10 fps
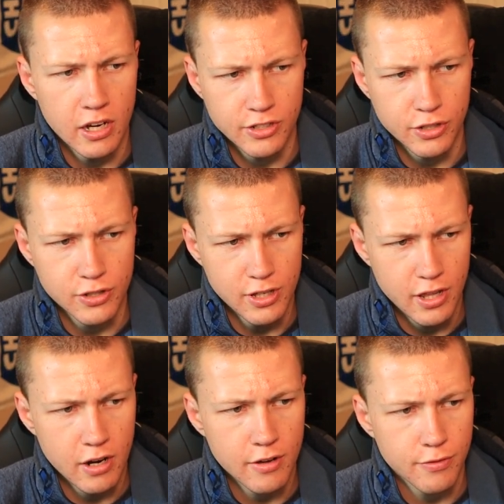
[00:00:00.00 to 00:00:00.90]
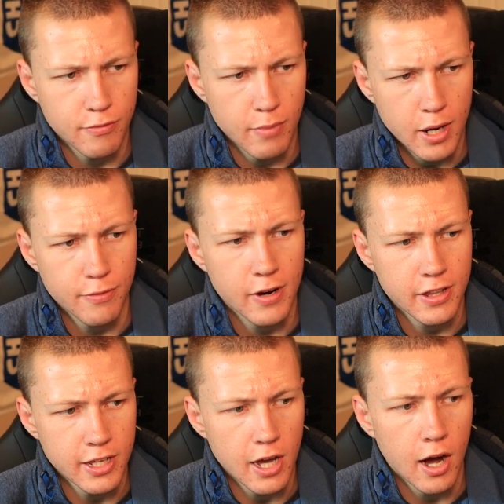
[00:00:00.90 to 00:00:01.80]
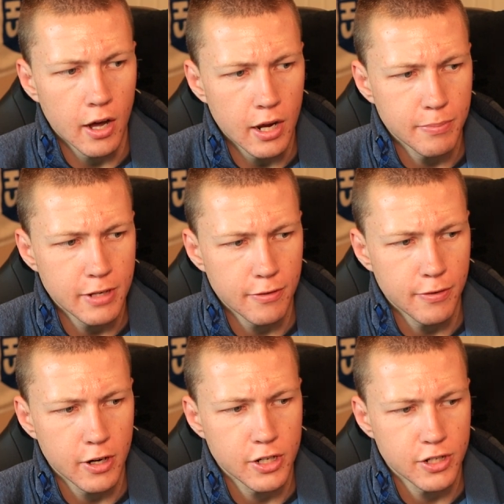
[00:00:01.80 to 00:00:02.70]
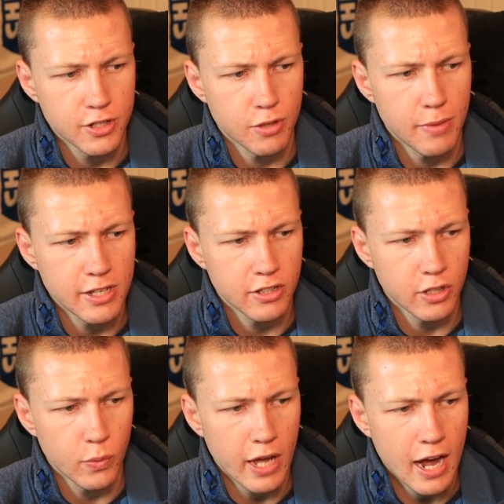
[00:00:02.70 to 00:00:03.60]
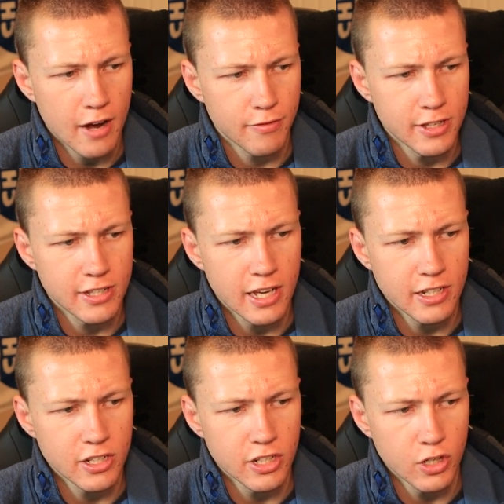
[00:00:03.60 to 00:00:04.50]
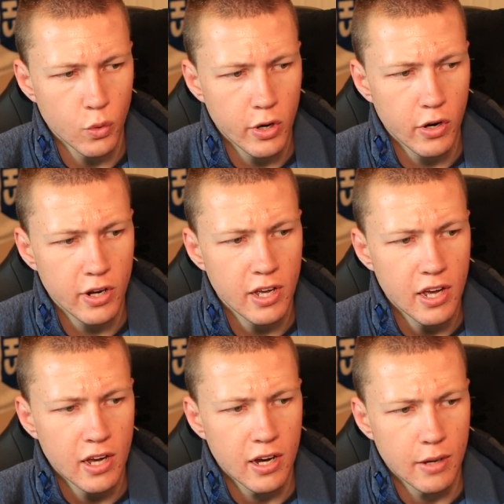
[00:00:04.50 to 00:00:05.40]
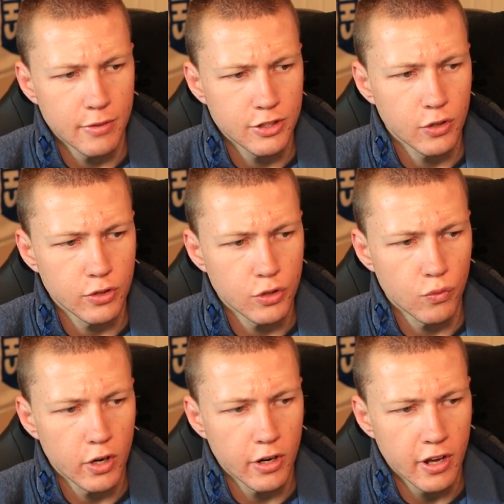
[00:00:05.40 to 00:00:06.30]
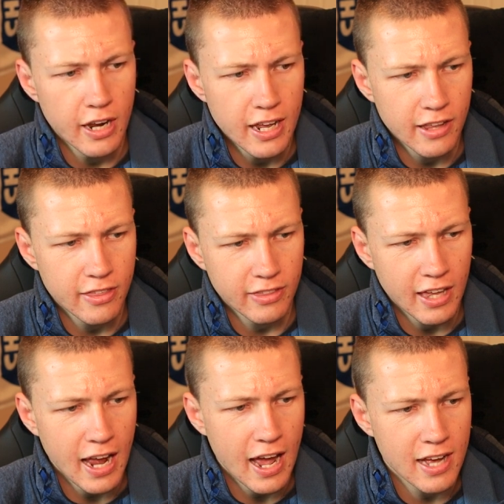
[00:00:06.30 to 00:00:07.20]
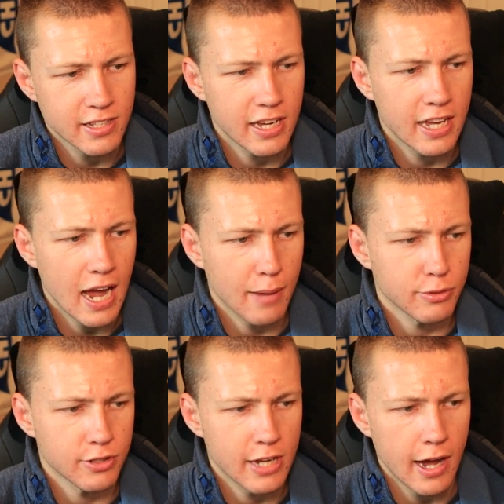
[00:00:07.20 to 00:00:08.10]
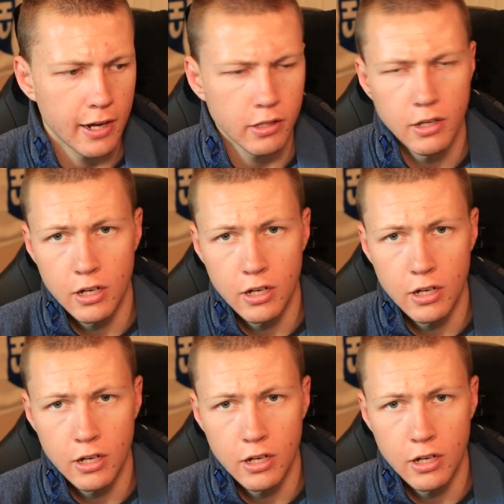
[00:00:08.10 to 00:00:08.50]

Uh, so you see that I've modified the OnUpdate function. So basically we have this entity query um, that's going to run on anything that has a capsule tag.